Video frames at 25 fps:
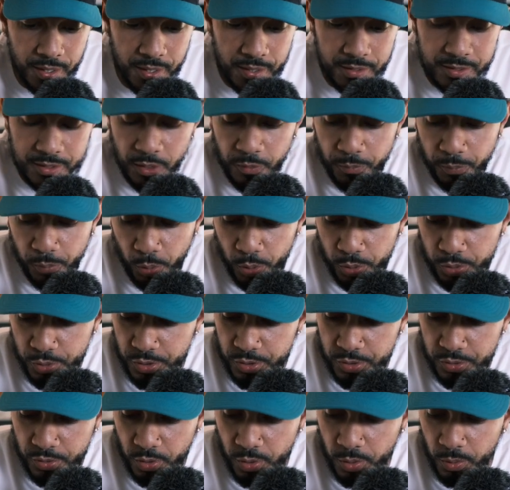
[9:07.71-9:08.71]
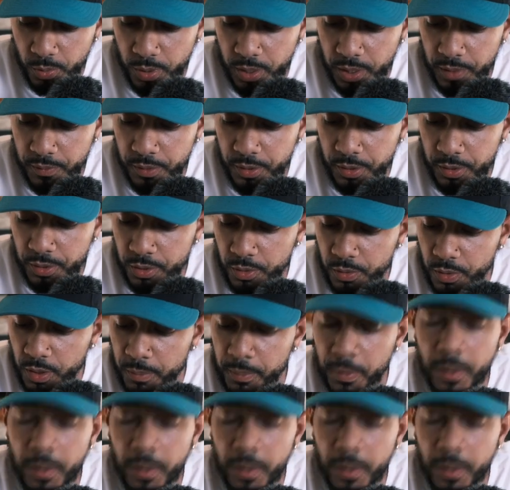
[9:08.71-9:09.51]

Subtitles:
self-portraits or whatever you're doing.